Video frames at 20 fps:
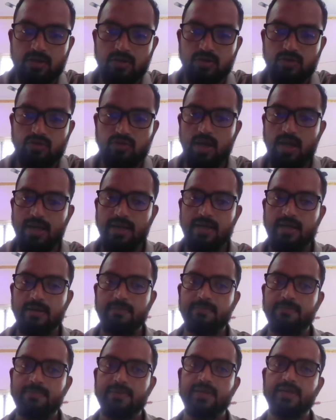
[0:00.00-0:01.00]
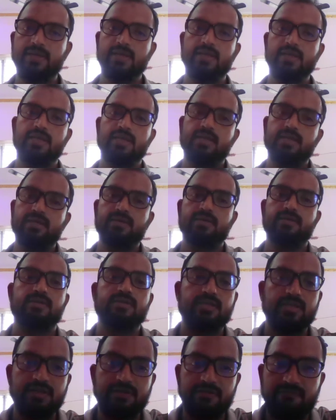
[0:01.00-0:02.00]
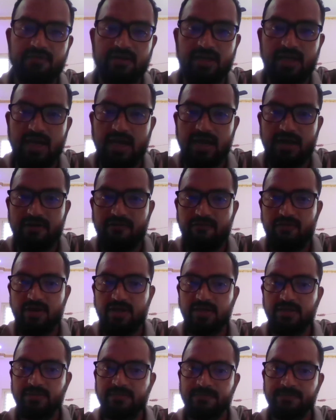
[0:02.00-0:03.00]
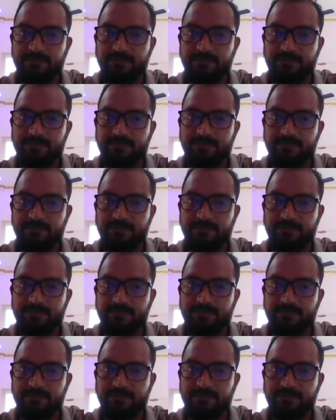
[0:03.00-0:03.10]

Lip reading: So I completely given advice,